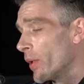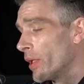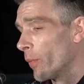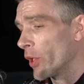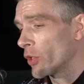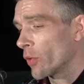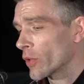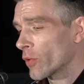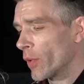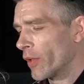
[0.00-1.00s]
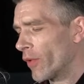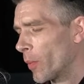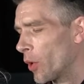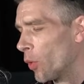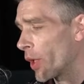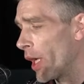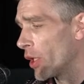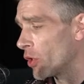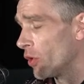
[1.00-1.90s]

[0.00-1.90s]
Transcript: When you're doing something, you're filming a location,